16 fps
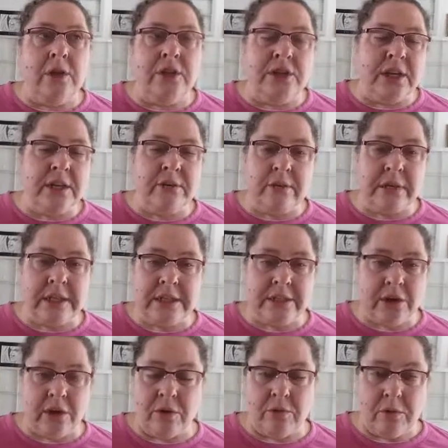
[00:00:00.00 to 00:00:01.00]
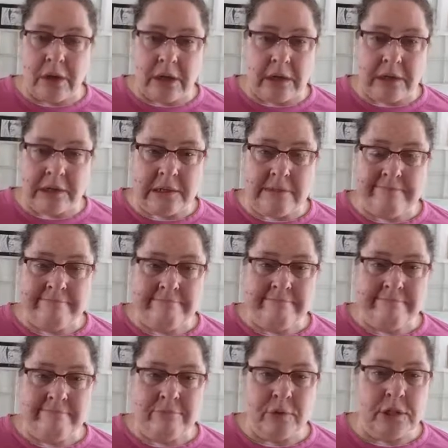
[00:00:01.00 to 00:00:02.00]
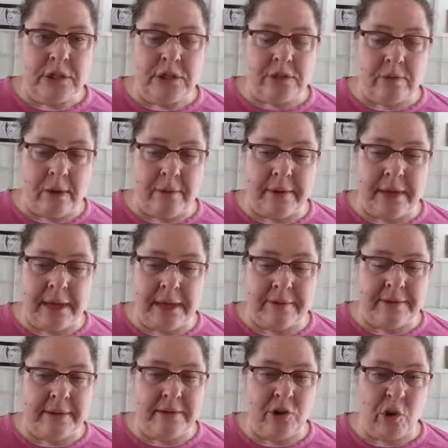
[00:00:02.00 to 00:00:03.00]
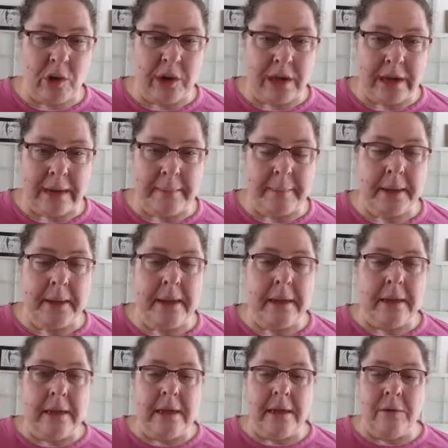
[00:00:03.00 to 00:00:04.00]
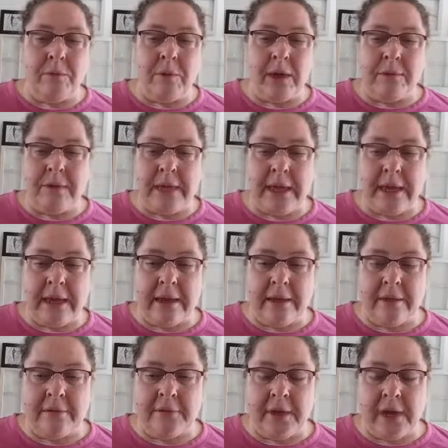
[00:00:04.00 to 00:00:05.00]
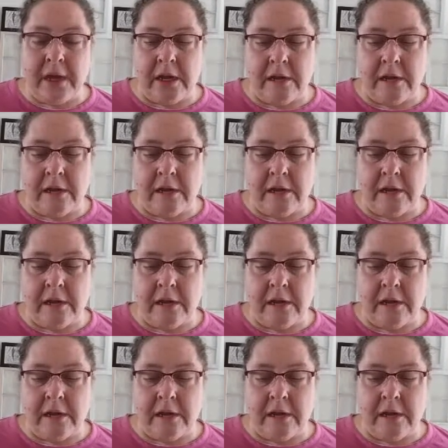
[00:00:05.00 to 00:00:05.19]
generally don't work, which is why we have crime and why we have